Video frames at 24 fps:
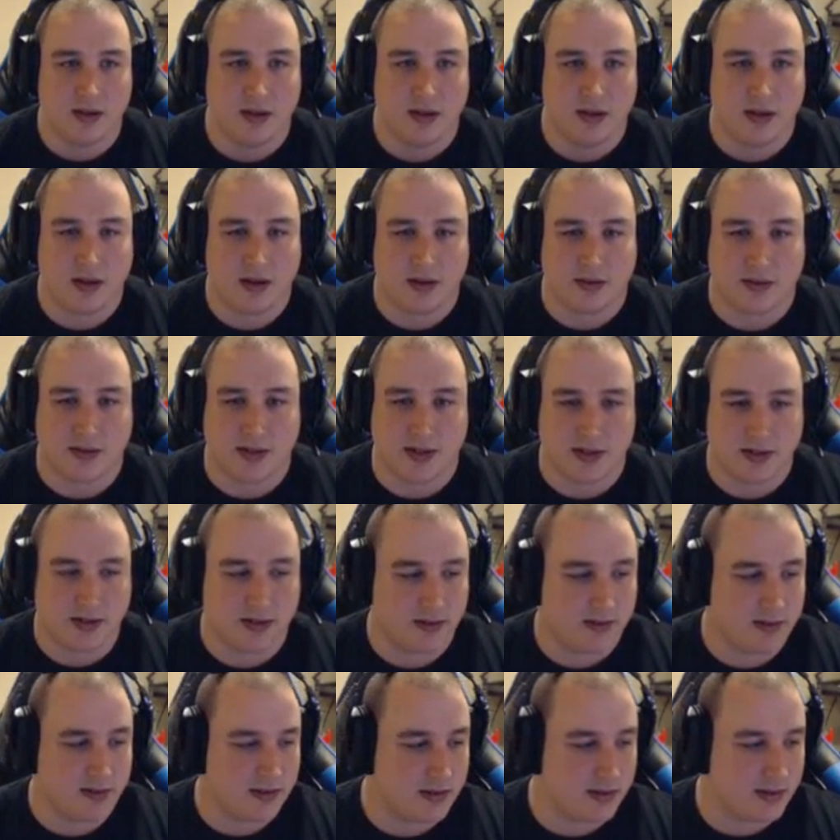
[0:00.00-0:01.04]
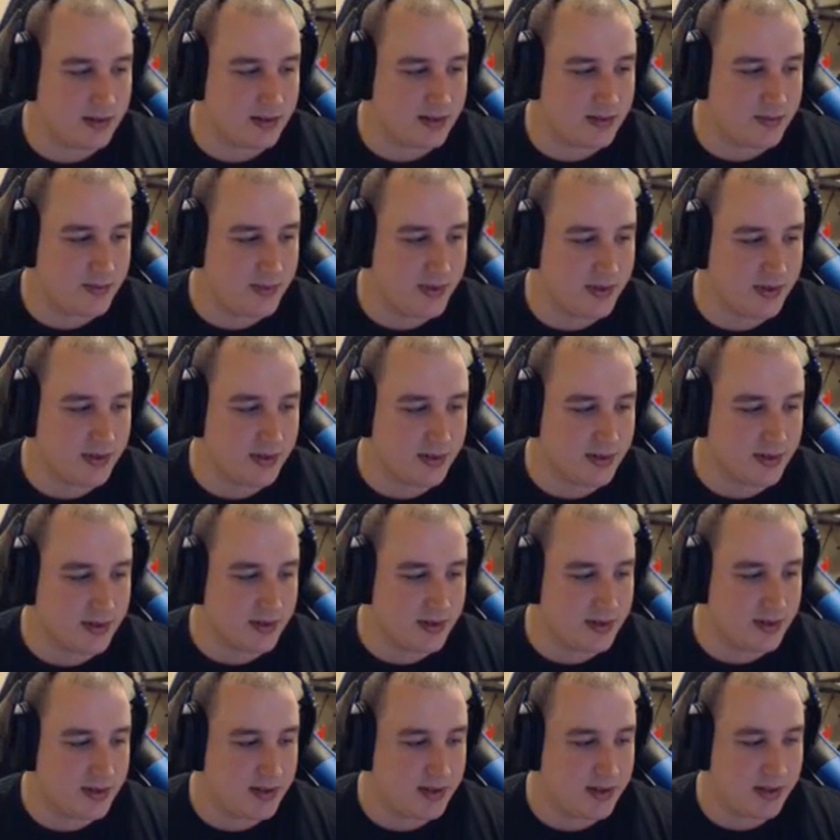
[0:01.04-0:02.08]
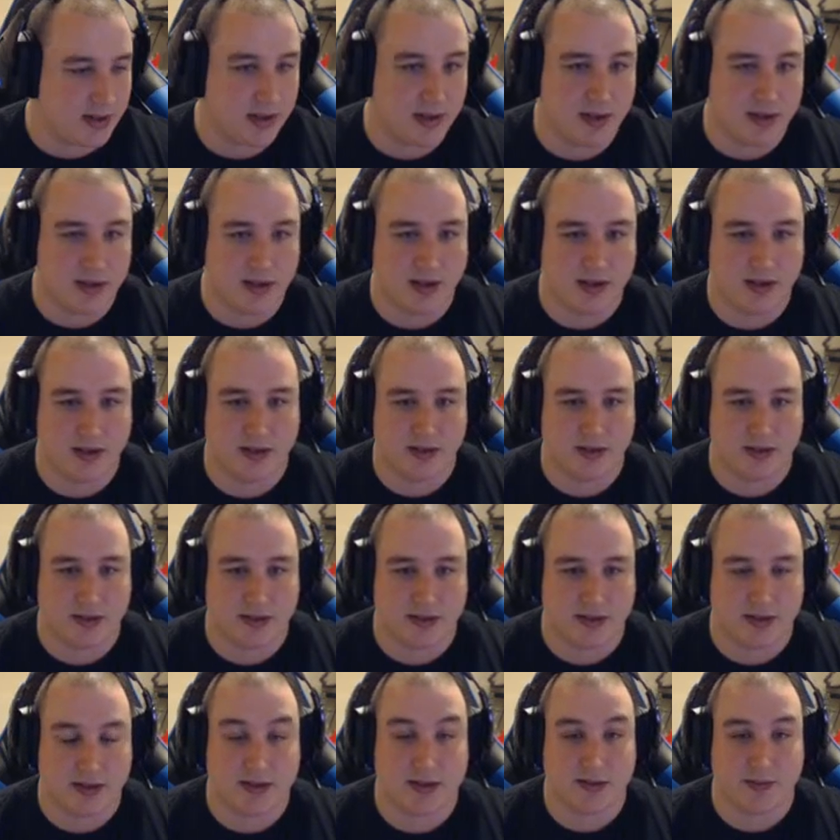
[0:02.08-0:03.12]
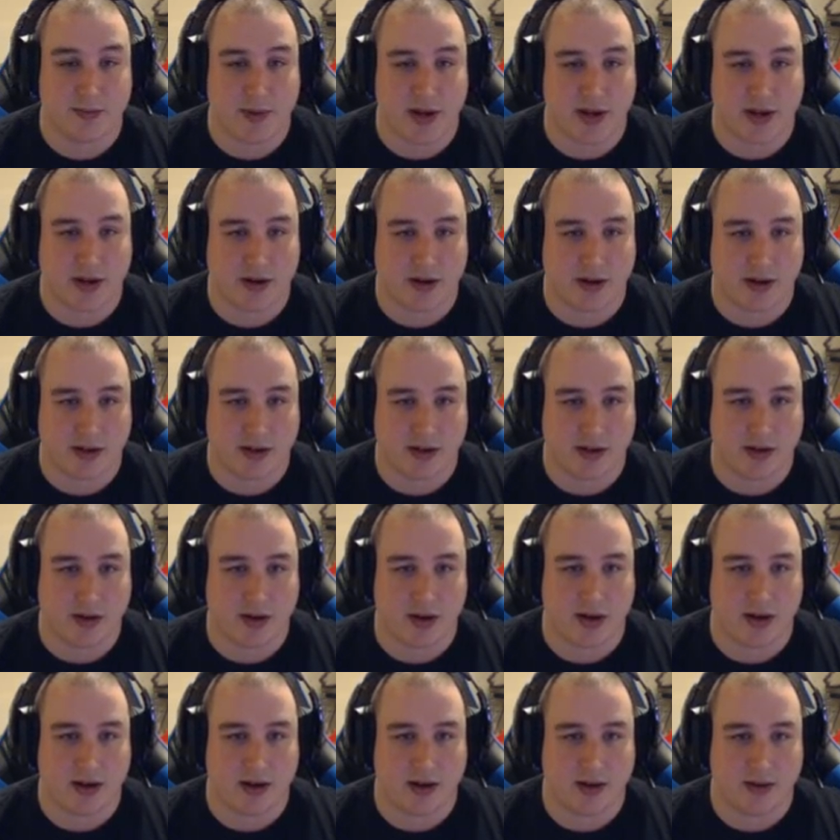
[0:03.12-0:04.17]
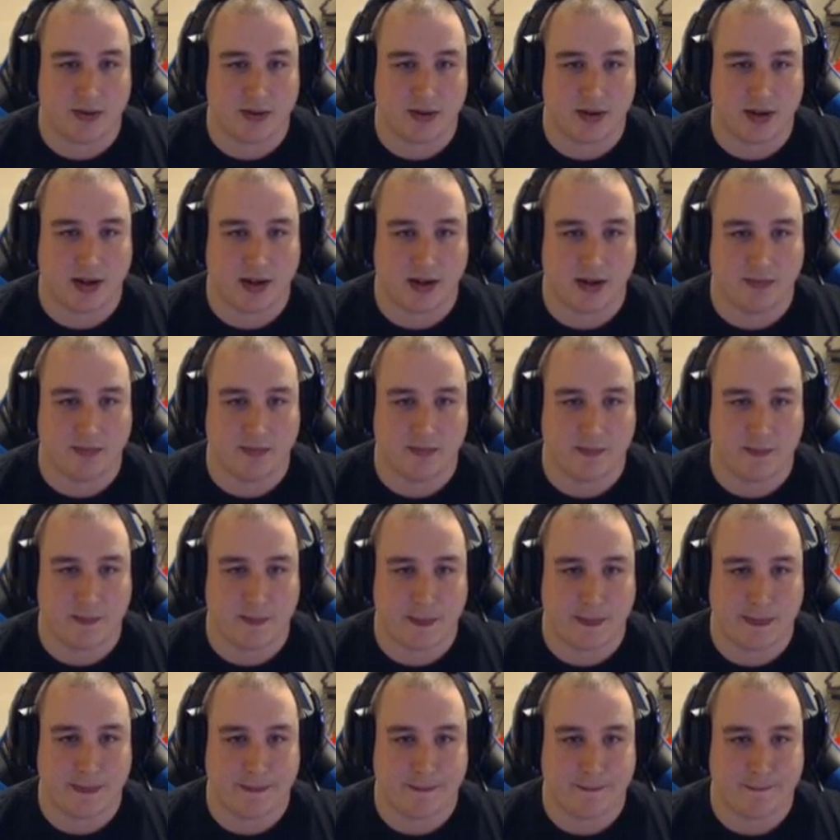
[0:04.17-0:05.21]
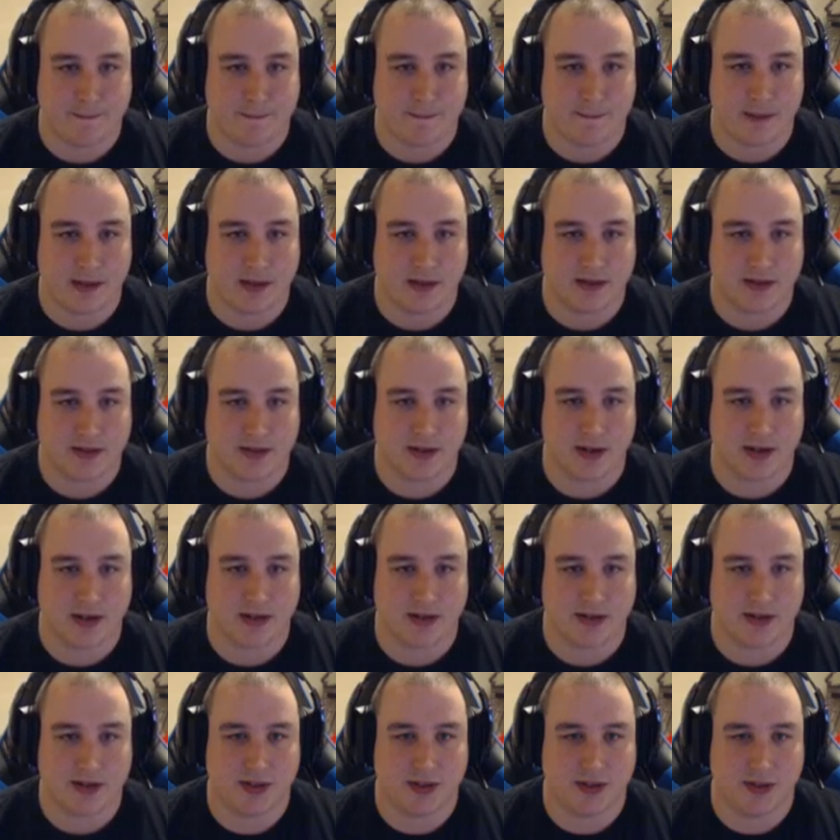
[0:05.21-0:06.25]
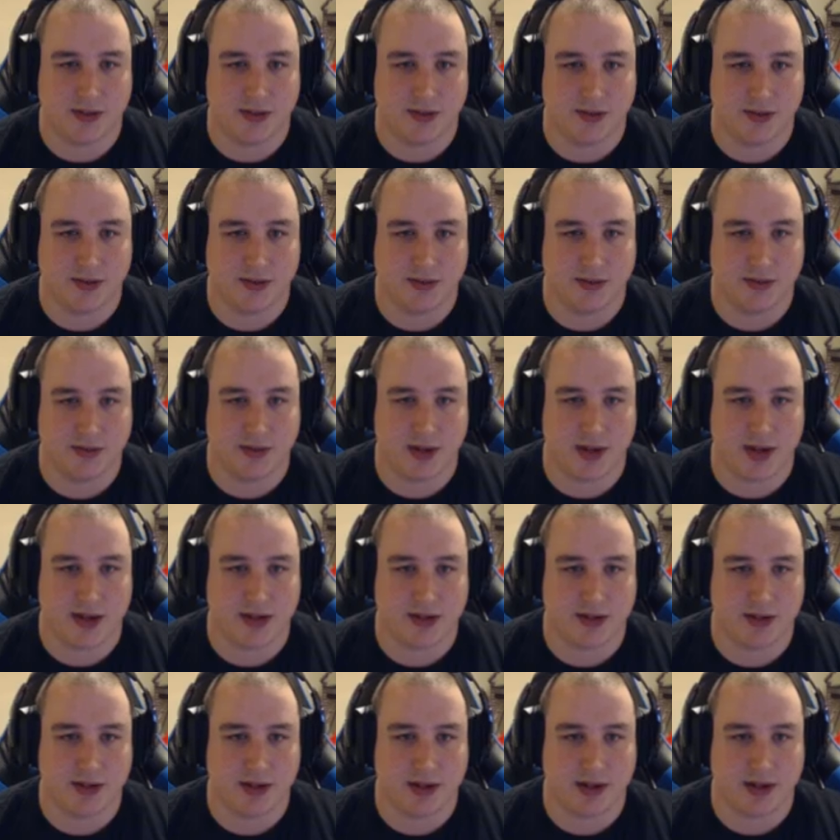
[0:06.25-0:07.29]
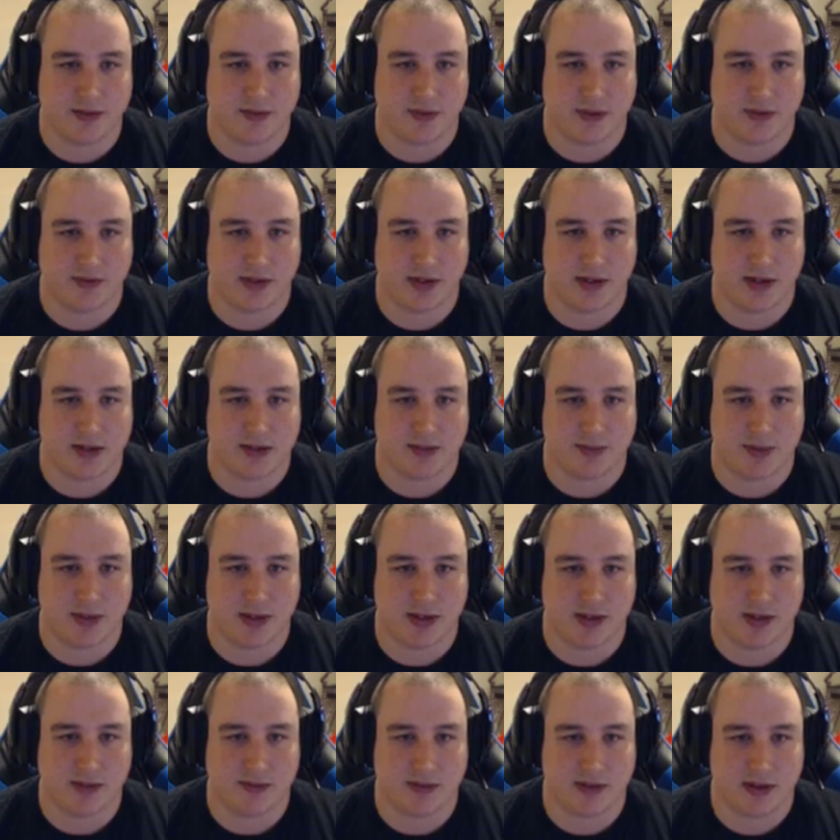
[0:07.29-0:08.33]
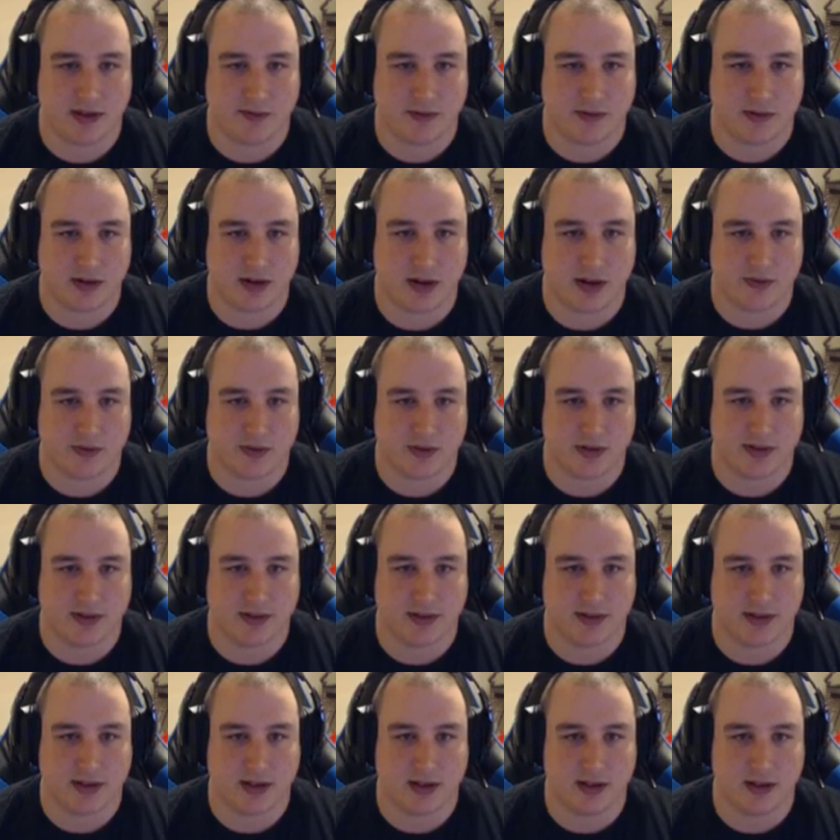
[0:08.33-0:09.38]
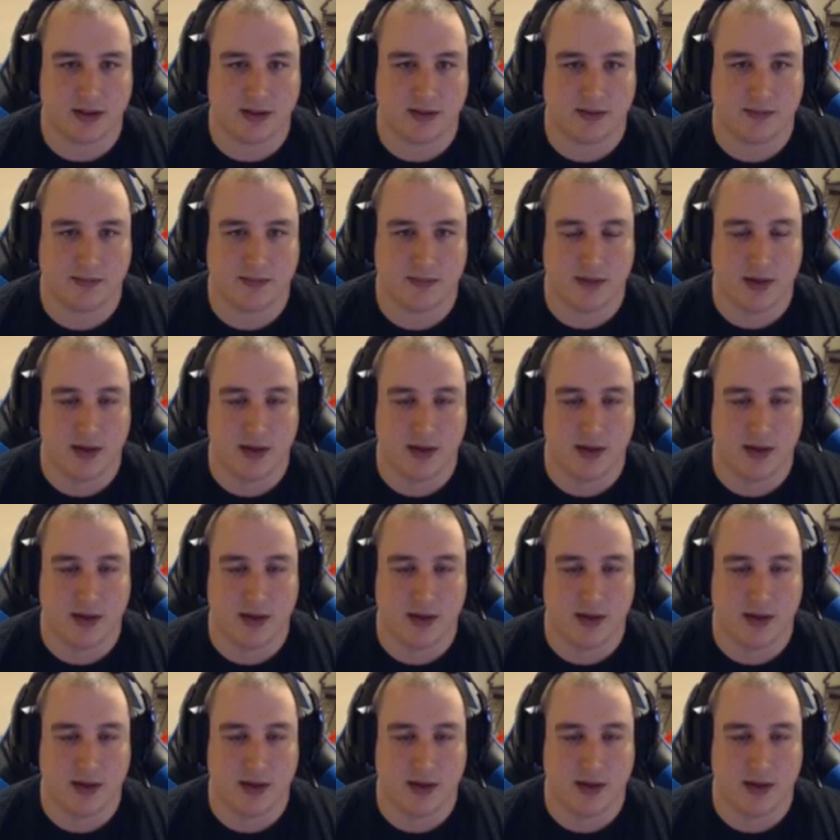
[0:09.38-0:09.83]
All right, this is my current gear right now. Okay, so I get 50 HP, 5 recoveries in the helm.